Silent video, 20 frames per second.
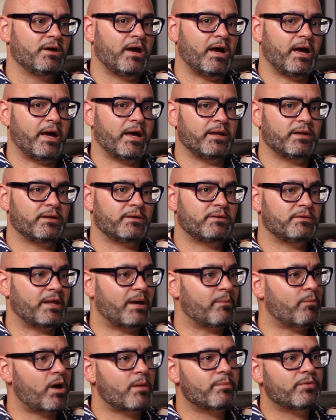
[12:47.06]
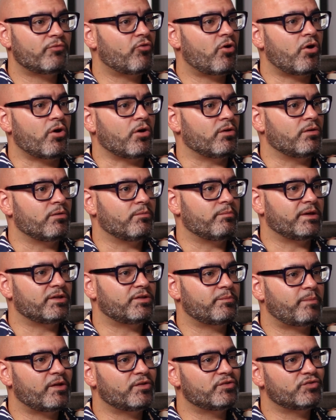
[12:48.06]
and that might be wrong, but it
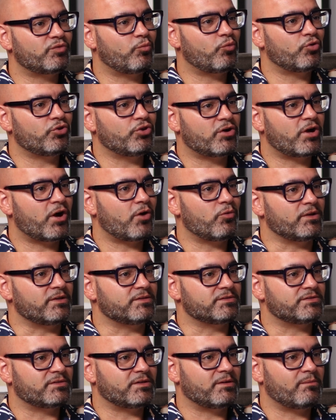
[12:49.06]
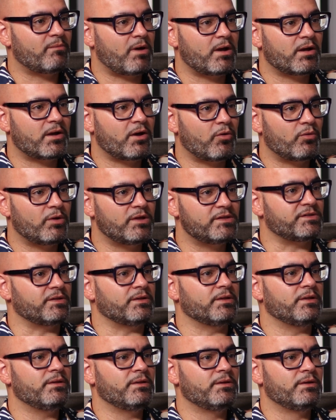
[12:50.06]
depends on what your goal is. And my goal
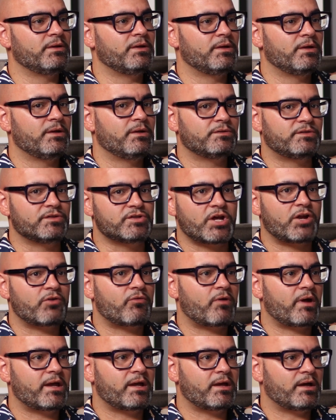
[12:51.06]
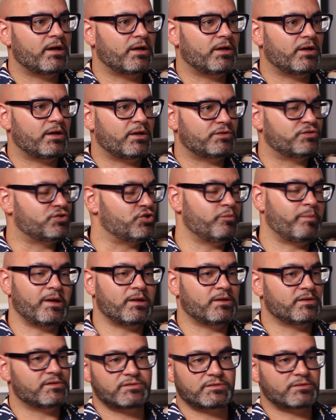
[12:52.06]
isn't to generate a
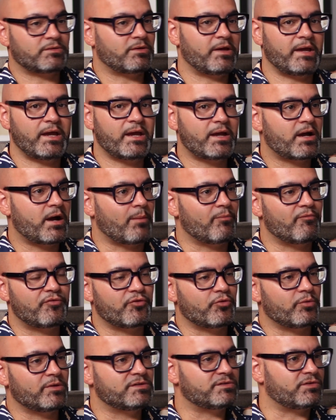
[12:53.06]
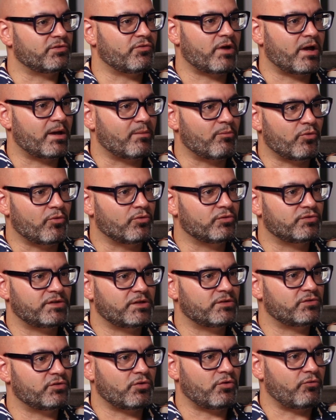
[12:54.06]
stupendous income through Instagram or
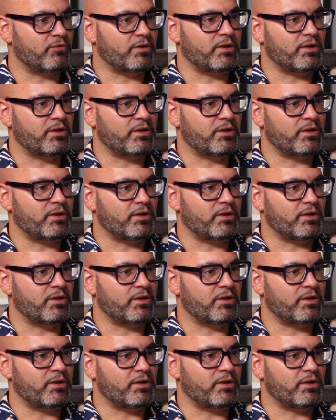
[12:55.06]
TikTok or